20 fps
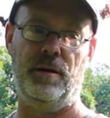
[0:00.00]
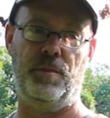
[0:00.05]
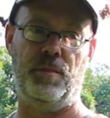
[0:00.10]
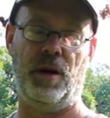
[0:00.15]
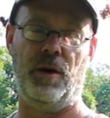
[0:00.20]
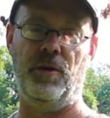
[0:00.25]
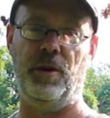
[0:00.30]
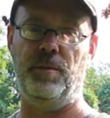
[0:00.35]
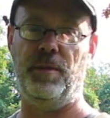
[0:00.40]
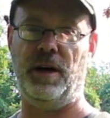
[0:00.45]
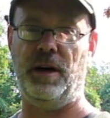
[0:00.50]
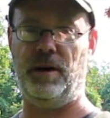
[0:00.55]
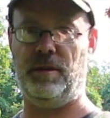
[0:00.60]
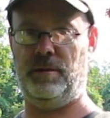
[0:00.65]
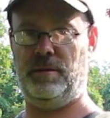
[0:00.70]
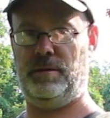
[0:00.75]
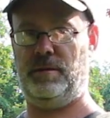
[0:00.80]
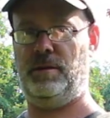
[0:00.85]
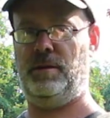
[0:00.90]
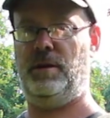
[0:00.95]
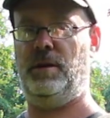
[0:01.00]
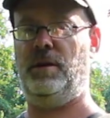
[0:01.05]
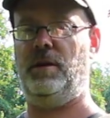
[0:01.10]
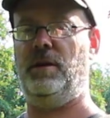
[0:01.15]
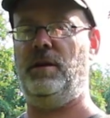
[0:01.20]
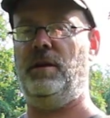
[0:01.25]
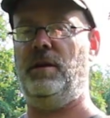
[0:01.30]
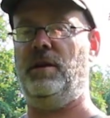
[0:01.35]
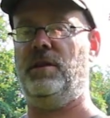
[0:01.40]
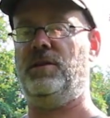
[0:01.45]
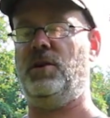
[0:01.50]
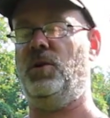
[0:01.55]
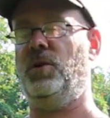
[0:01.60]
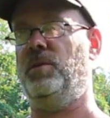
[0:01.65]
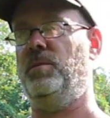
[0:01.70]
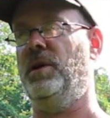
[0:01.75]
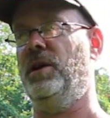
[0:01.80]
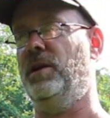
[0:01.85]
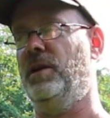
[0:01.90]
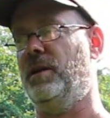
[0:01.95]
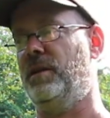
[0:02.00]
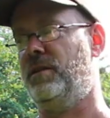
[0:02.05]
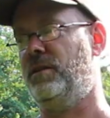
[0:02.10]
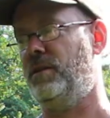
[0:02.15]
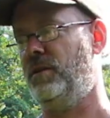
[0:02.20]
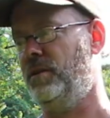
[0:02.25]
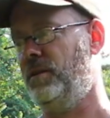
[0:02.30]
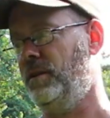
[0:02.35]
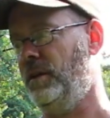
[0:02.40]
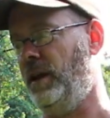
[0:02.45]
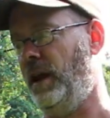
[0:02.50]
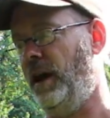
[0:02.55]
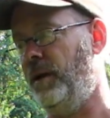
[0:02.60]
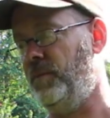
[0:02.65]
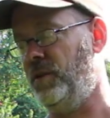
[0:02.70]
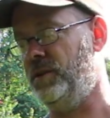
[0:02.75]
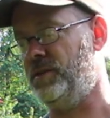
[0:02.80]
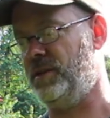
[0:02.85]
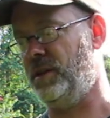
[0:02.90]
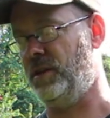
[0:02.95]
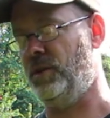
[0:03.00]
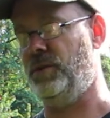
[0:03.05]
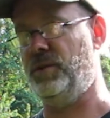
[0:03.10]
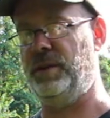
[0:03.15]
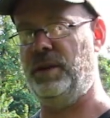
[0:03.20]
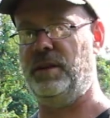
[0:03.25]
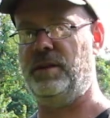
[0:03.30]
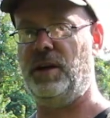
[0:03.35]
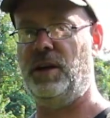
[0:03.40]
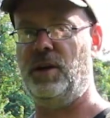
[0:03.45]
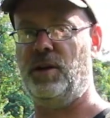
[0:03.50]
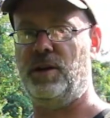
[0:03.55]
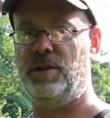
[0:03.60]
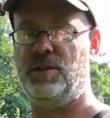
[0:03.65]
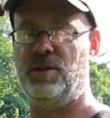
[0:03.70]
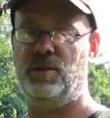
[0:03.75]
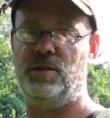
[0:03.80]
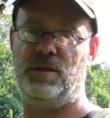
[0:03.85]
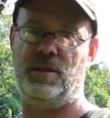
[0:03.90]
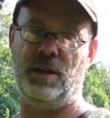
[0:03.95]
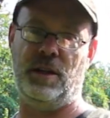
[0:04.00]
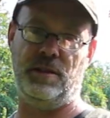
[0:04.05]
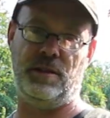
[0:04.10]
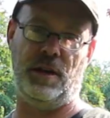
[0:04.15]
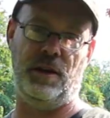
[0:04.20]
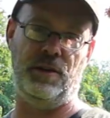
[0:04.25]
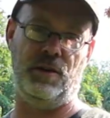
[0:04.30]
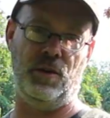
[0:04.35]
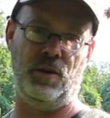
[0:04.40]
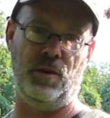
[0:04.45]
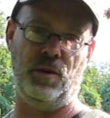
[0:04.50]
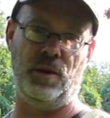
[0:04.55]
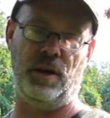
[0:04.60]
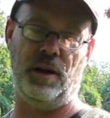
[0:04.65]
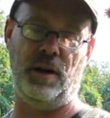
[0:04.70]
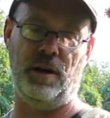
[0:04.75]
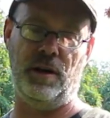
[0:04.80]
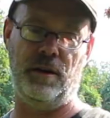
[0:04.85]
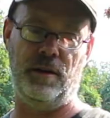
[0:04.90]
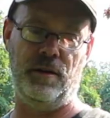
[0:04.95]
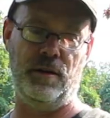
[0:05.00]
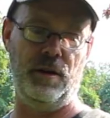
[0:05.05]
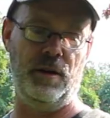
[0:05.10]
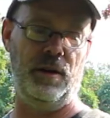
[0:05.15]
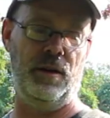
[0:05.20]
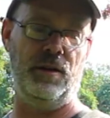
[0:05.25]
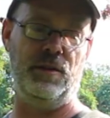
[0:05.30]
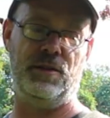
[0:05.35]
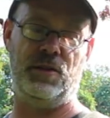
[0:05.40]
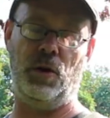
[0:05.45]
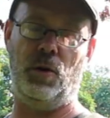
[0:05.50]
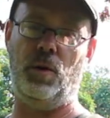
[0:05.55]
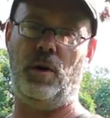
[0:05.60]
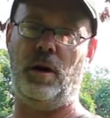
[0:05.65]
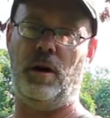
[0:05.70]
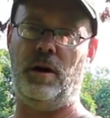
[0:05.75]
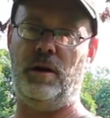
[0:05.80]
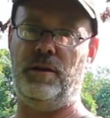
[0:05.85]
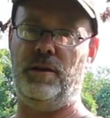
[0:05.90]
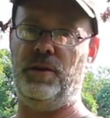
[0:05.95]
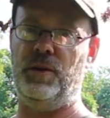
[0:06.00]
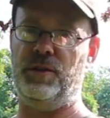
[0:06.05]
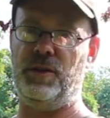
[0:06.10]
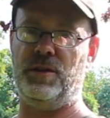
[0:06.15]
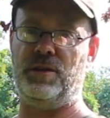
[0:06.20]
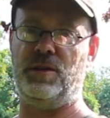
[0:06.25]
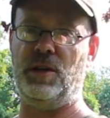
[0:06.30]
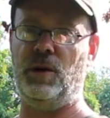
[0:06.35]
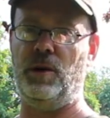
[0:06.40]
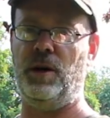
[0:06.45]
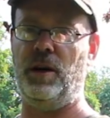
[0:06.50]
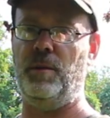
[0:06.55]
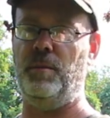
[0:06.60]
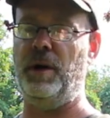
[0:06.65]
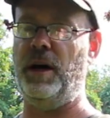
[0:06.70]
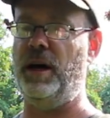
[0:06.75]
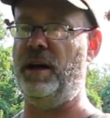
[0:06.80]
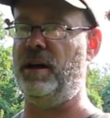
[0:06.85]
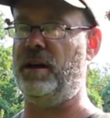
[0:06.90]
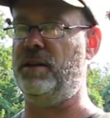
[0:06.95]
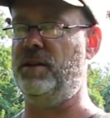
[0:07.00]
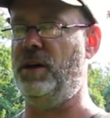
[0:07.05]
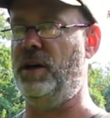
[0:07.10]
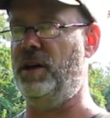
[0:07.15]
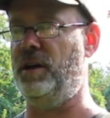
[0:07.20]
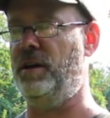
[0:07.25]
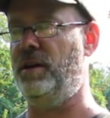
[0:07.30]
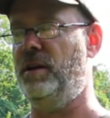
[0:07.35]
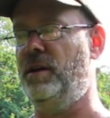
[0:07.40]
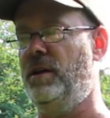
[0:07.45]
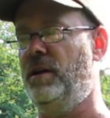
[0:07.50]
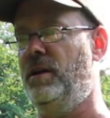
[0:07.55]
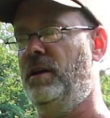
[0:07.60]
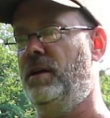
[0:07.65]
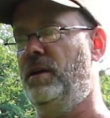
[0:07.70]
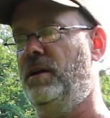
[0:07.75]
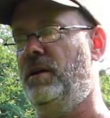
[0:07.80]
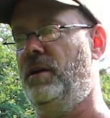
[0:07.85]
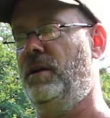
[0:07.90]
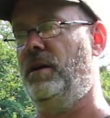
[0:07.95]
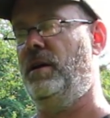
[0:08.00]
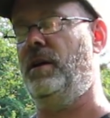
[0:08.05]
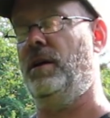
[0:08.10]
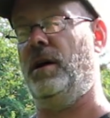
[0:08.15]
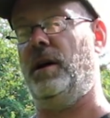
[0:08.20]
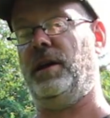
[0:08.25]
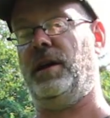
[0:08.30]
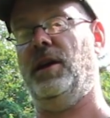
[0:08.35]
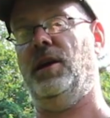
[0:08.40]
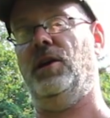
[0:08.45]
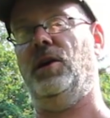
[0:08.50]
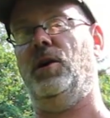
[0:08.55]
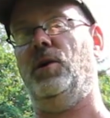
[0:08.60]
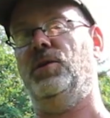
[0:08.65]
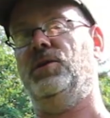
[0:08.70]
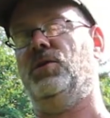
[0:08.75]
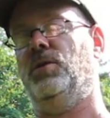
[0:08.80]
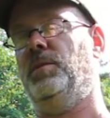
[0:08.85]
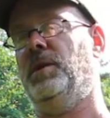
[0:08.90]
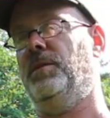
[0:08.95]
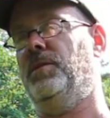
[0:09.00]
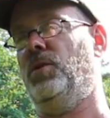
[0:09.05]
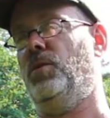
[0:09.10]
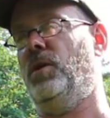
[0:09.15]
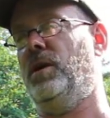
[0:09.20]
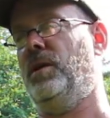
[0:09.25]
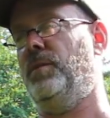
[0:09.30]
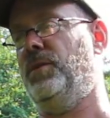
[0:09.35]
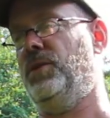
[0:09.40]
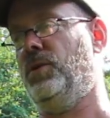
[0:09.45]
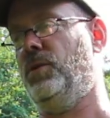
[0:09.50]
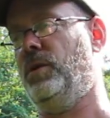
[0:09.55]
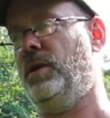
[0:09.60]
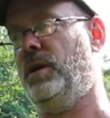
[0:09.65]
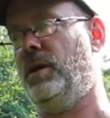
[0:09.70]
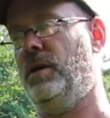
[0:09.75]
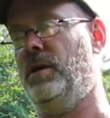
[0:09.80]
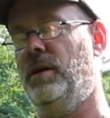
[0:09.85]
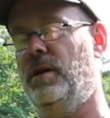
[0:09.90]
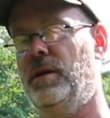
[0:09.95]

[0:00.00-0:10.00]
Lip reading: probably about 30 minutes in every single detail, because there's things I do that they're just so automatic that I can't always remember what I'm doing.